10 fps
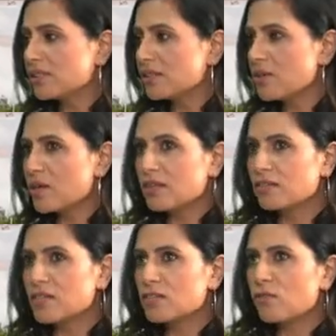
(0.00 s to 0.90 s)

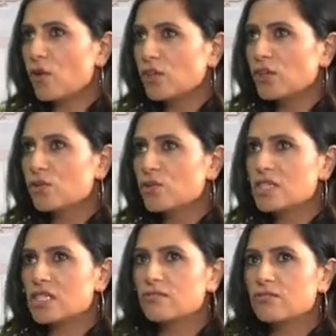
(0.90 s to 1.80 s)
and just following those
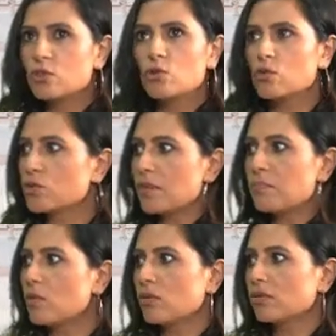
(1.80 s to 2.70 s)
is so
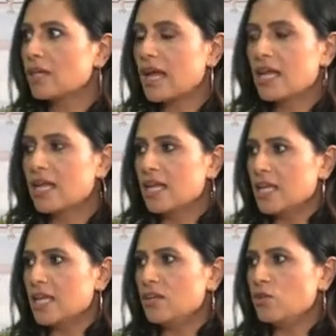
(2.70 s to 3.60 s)
simple that
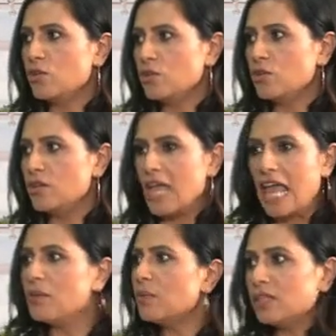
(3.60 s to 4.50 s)

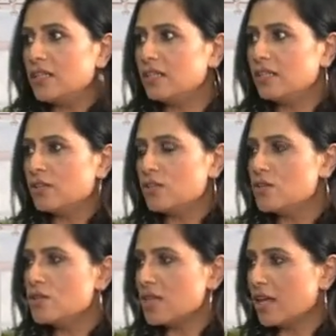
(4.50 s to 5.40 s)
anybody could
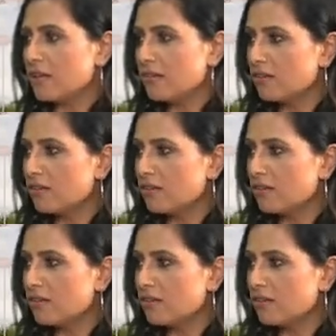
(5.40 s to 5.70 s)
use it.